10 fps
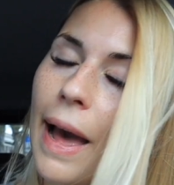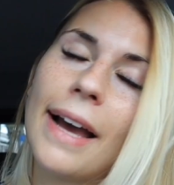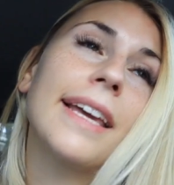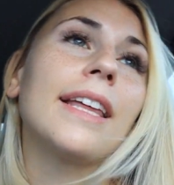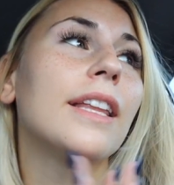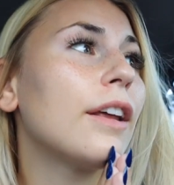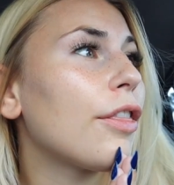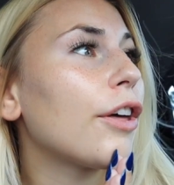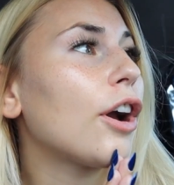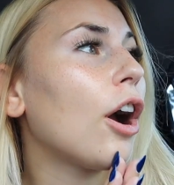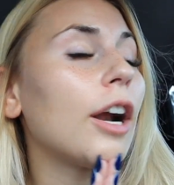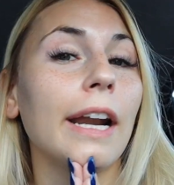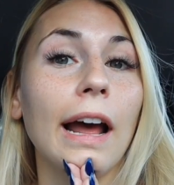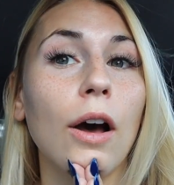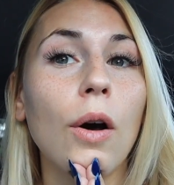back in the car
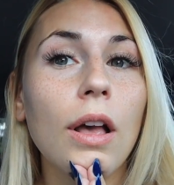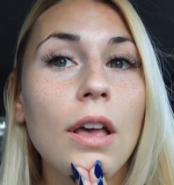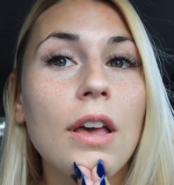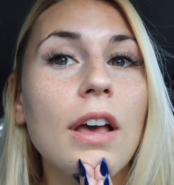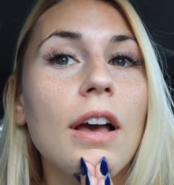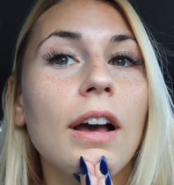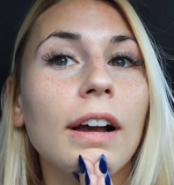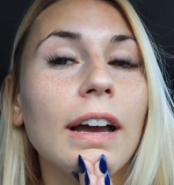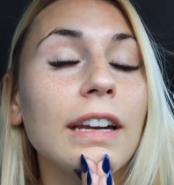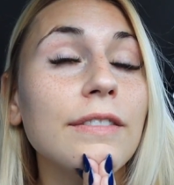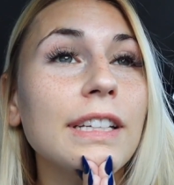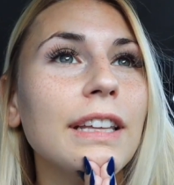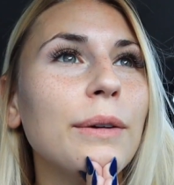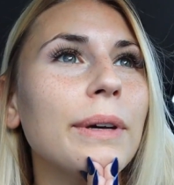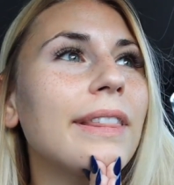now. Kind of
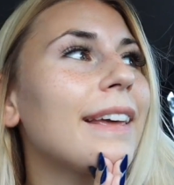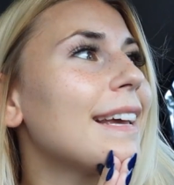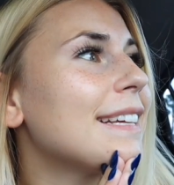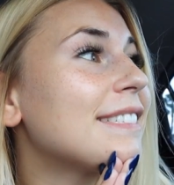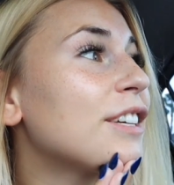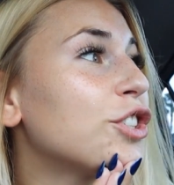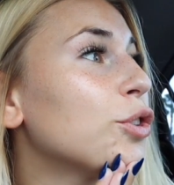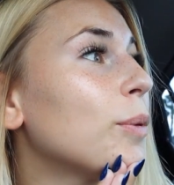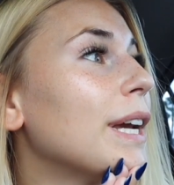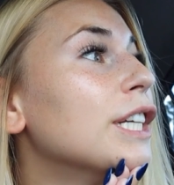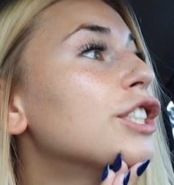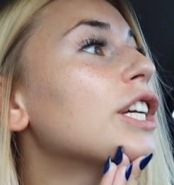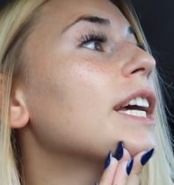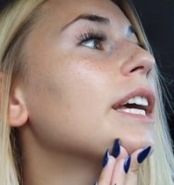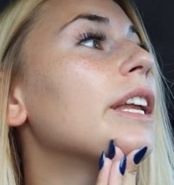dealing with a
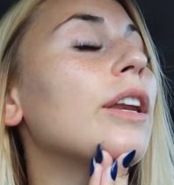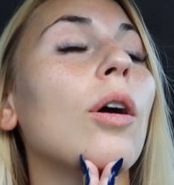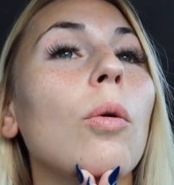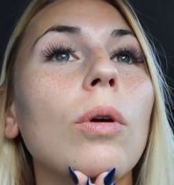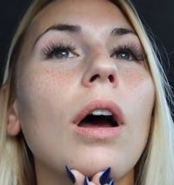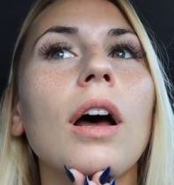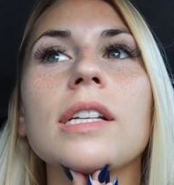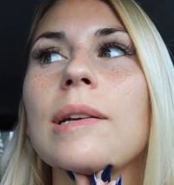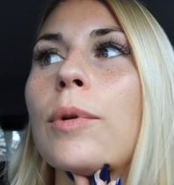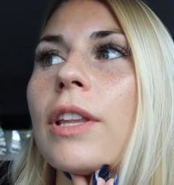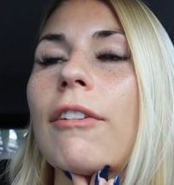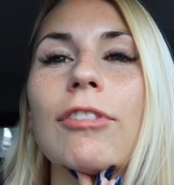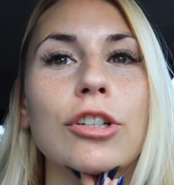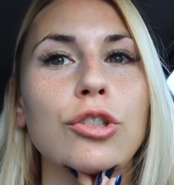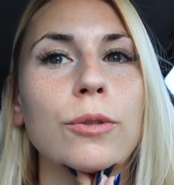situation. Someone left
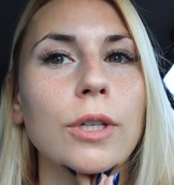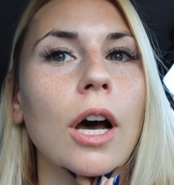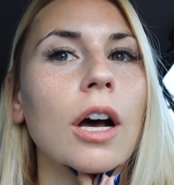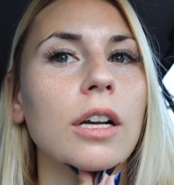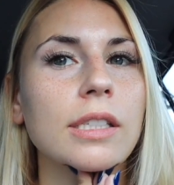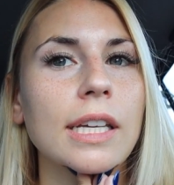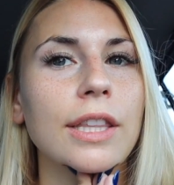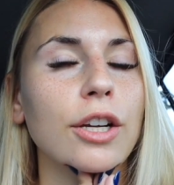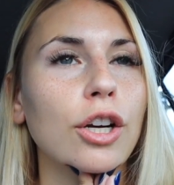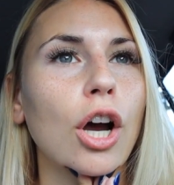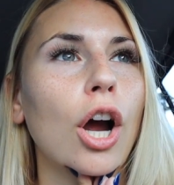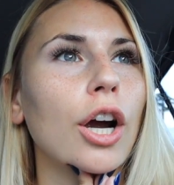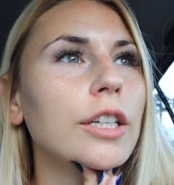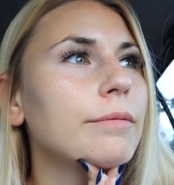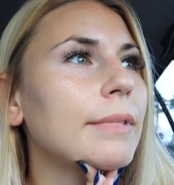their two dogs in their
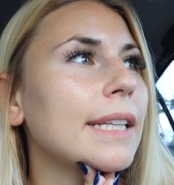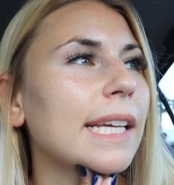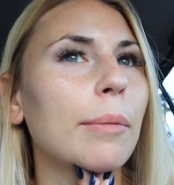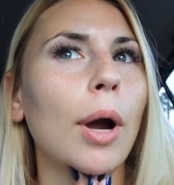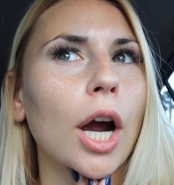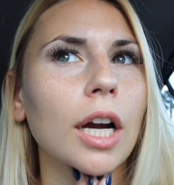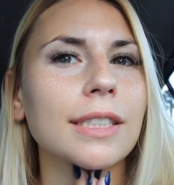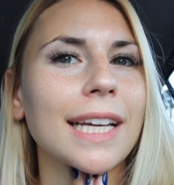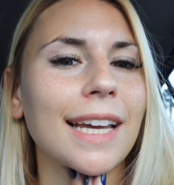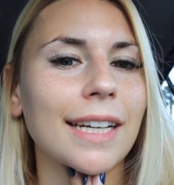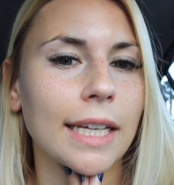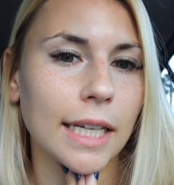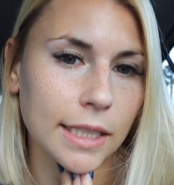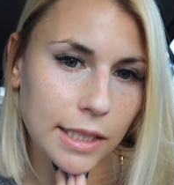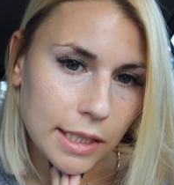car that's like parked, and
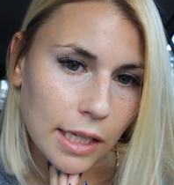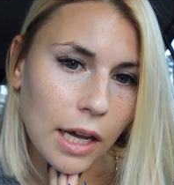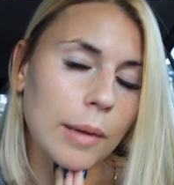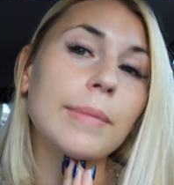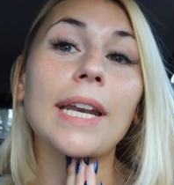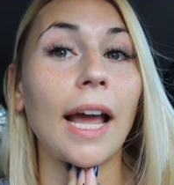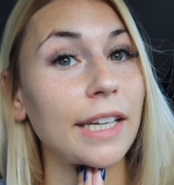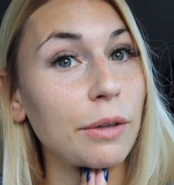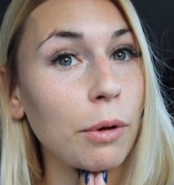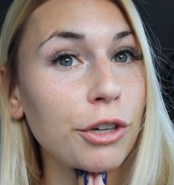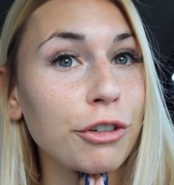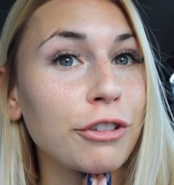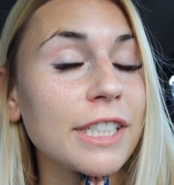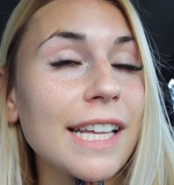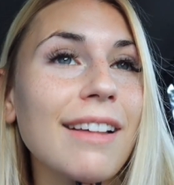it's 91
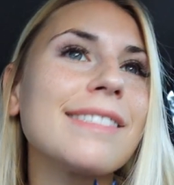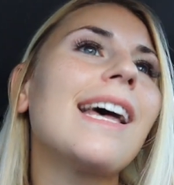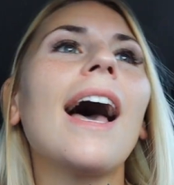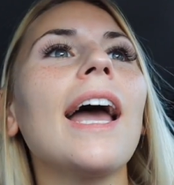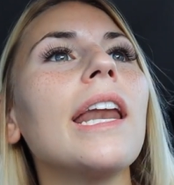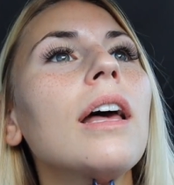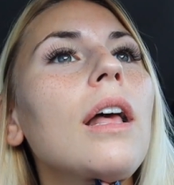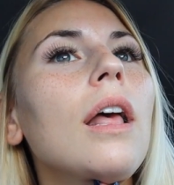degrees outside.